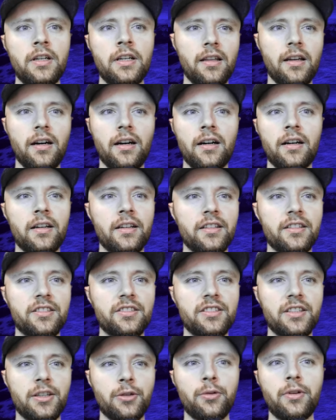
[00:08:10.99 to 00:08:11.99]
the eyes
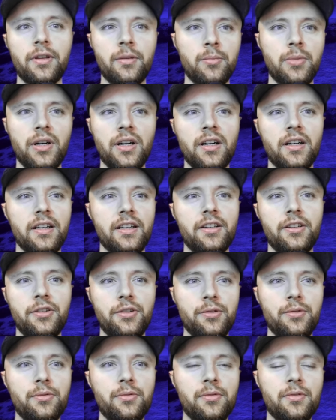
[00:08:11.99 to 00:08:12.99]
staring behind
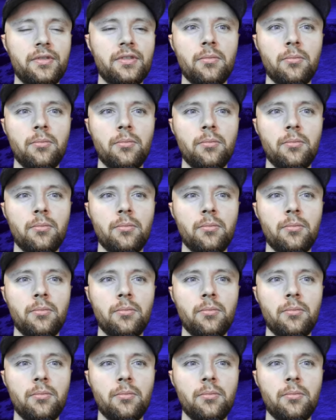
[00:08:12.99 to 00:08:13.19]
you,